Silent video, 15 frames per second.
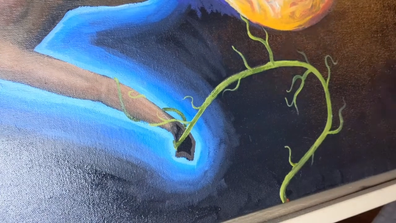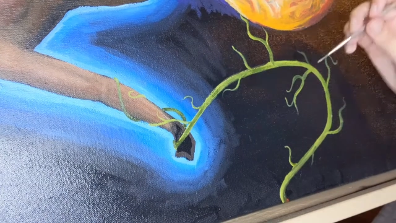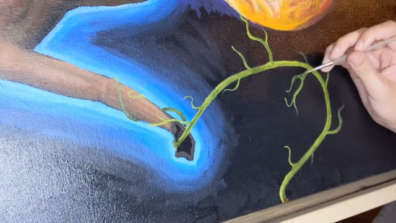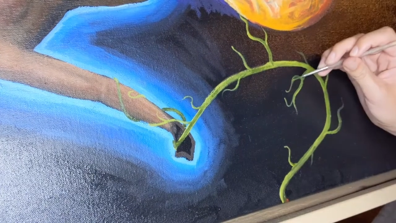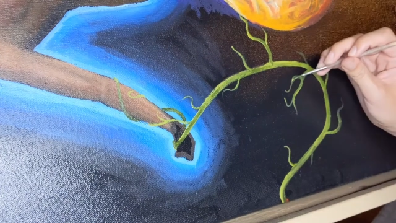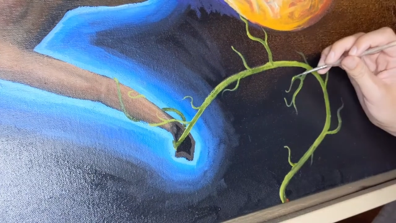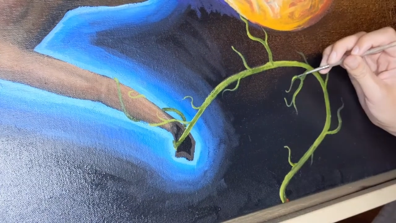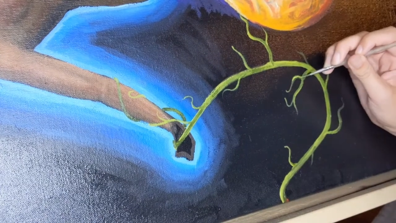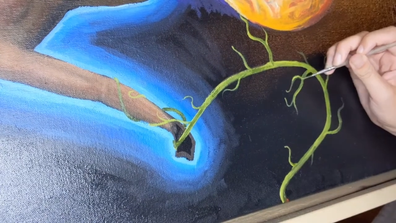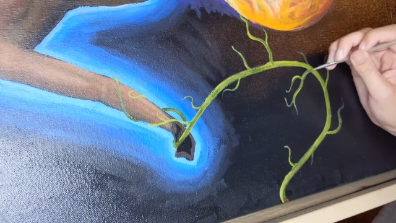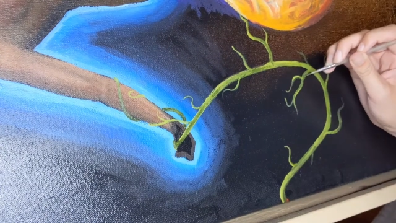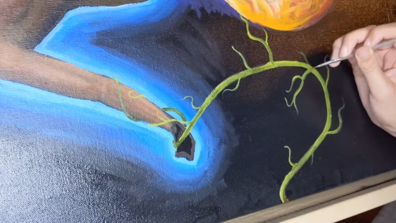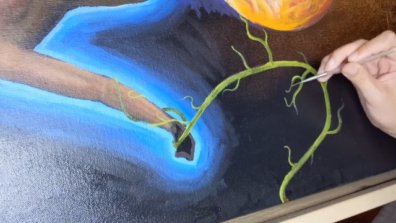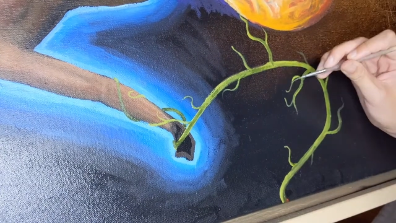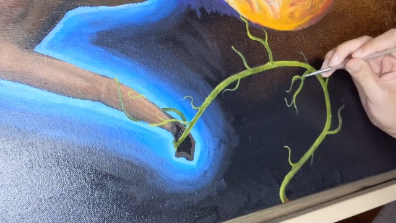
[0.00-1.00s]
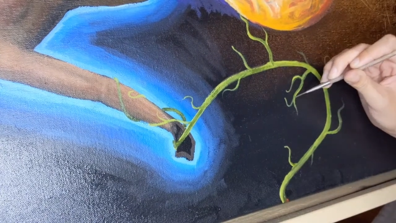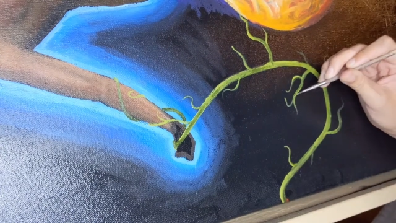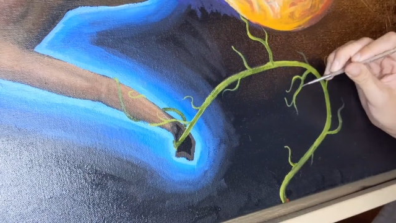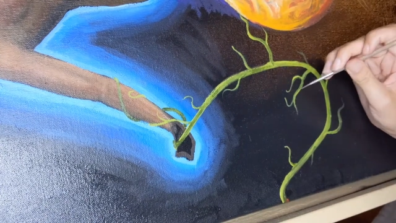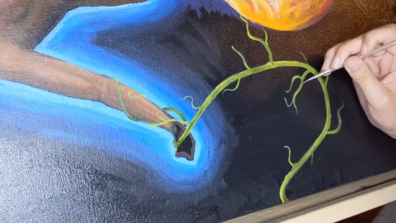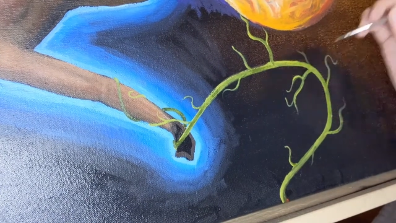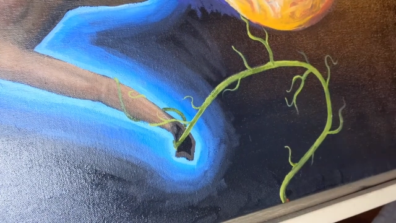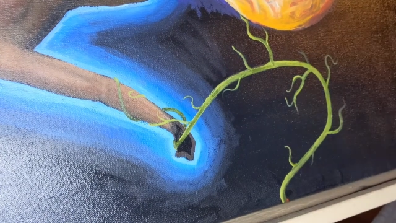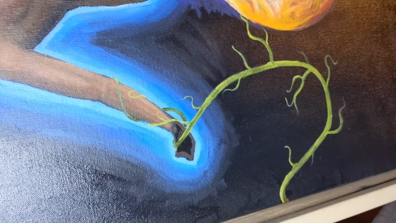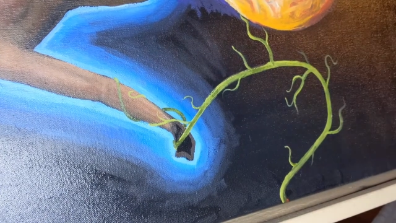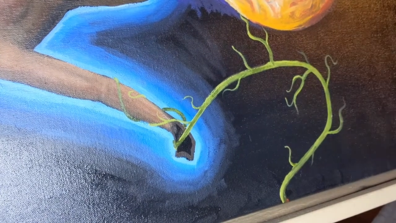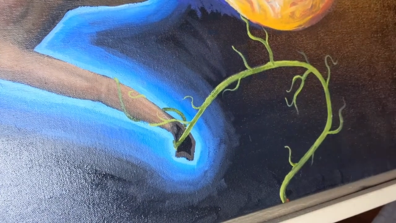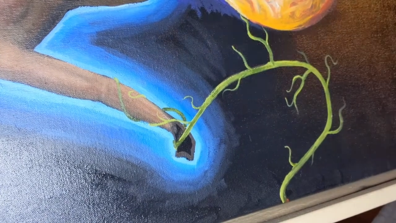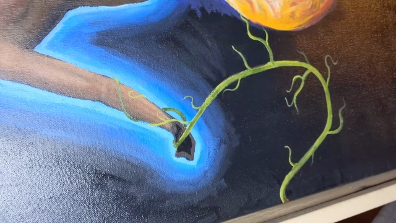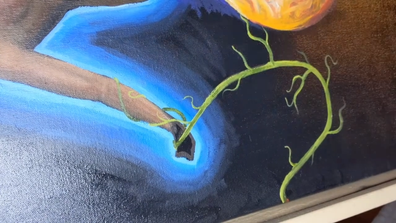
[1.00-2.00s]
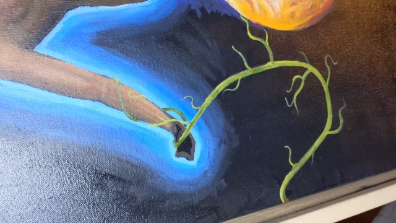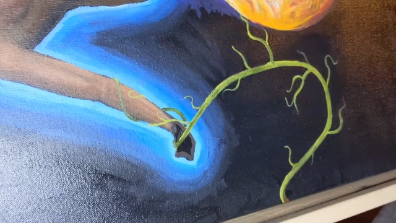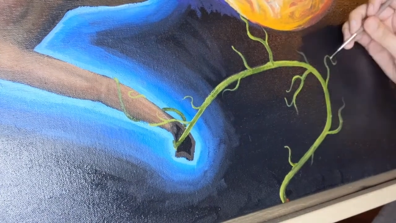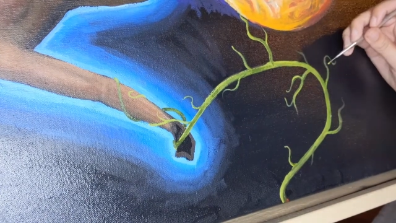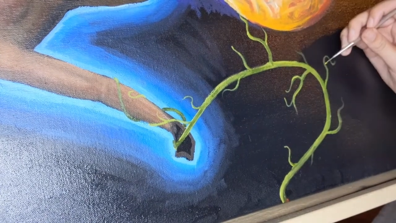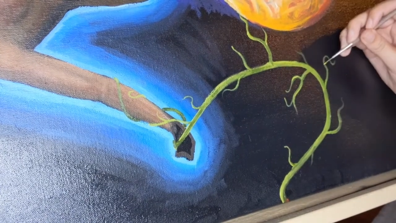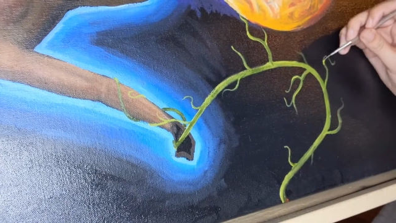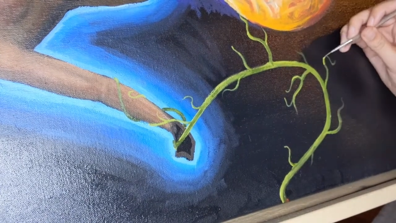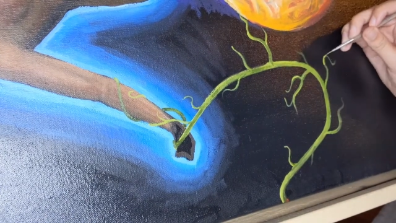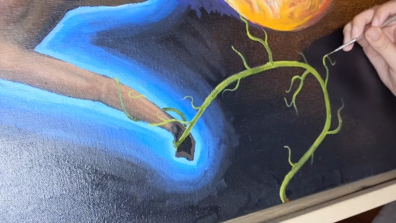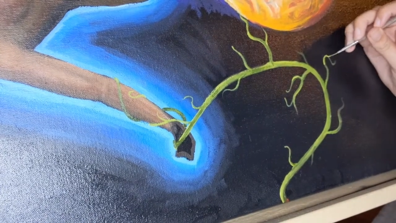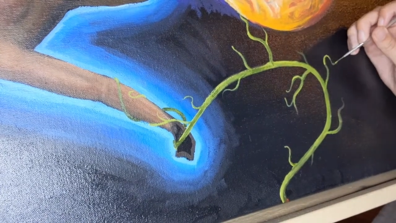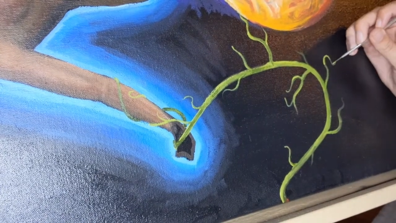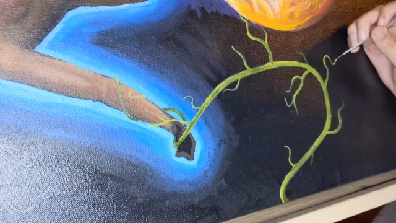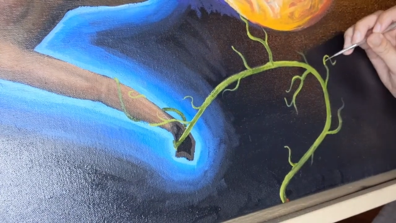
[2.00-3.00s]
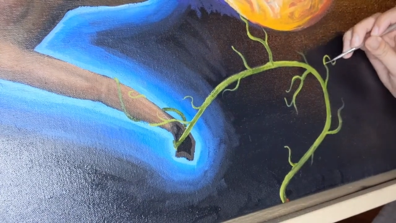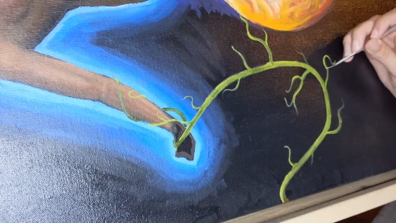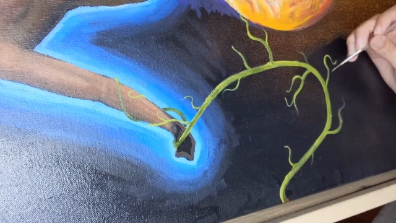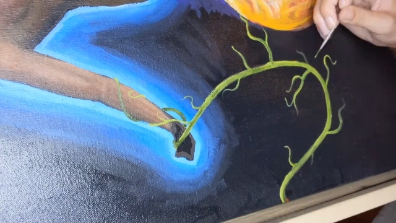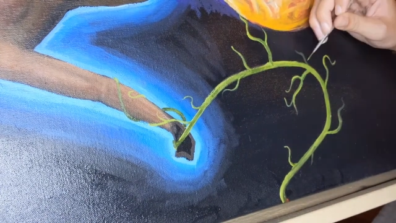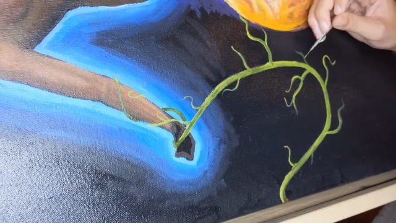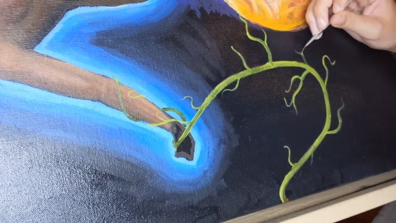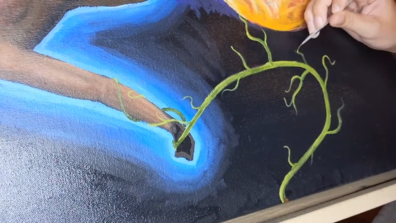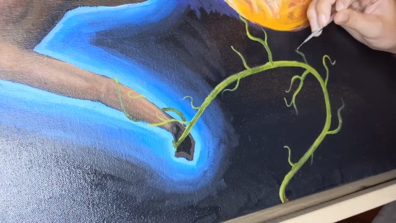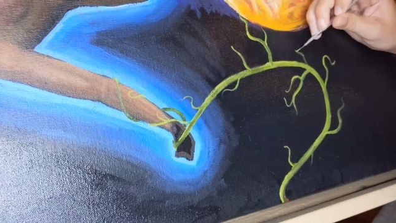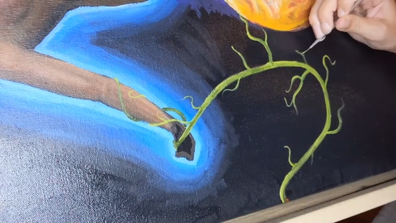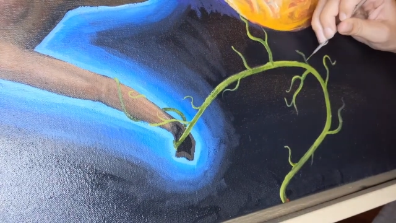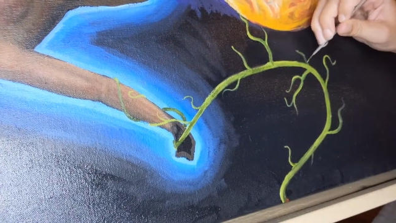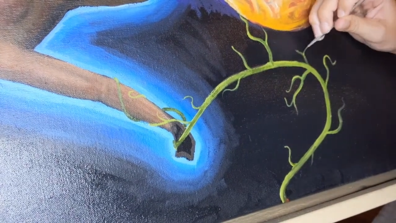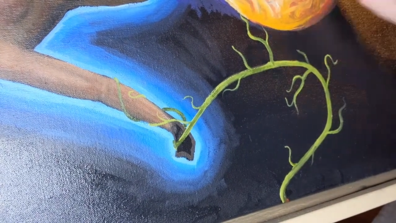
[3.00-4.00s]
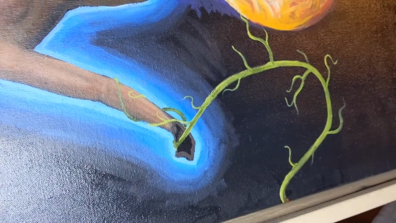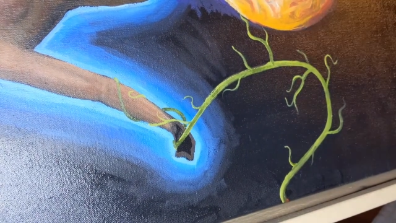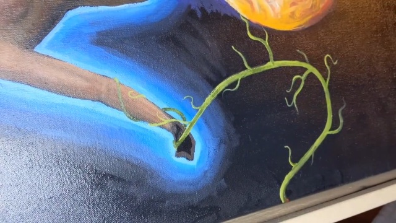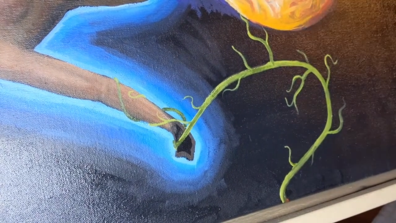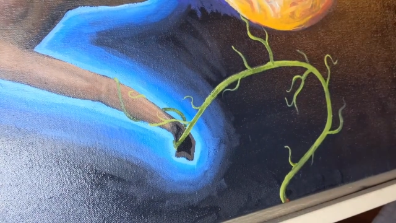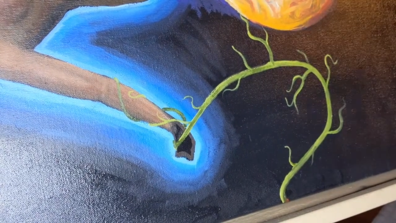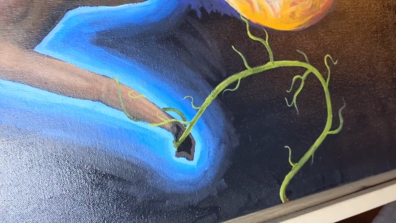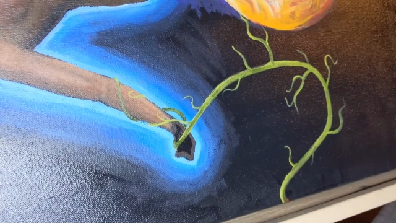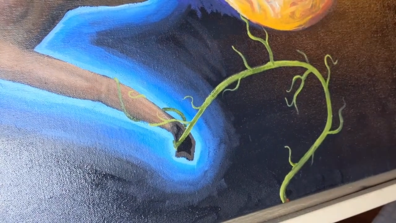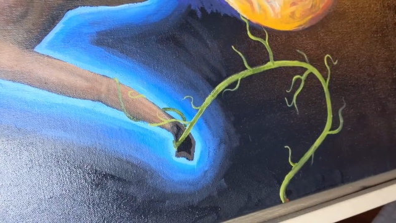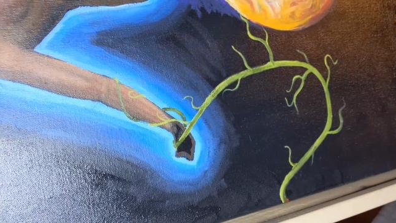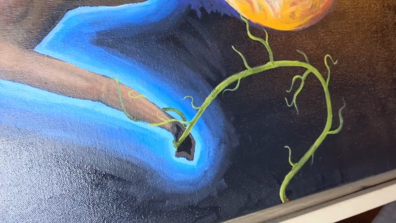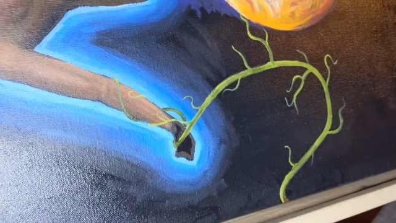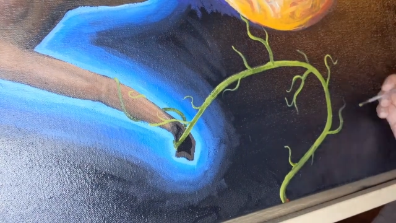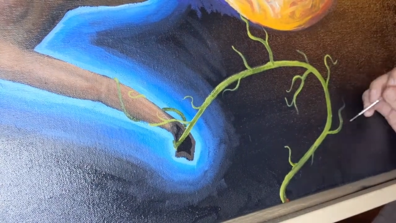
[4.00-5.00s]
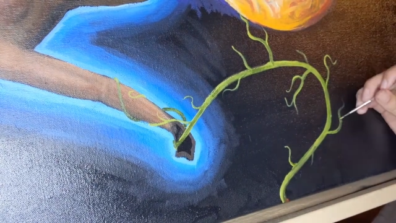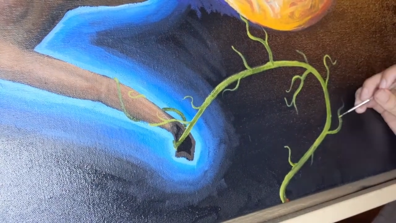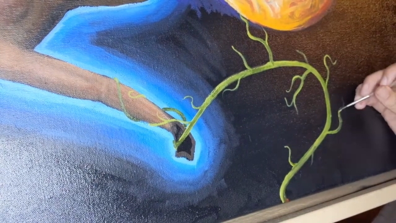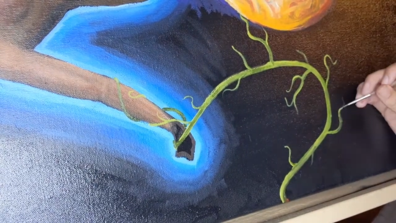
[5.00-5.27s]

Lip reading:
[unreadable: no face in view]